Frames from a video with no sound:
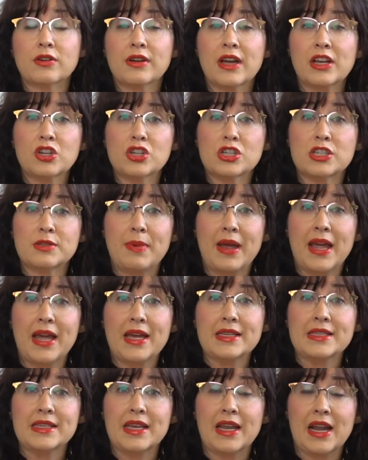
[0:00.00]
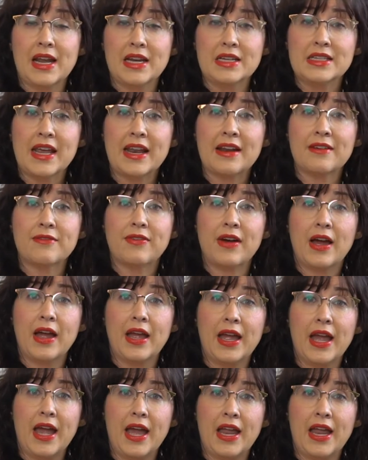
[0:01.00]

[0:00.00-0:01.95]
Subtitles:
around your space and identify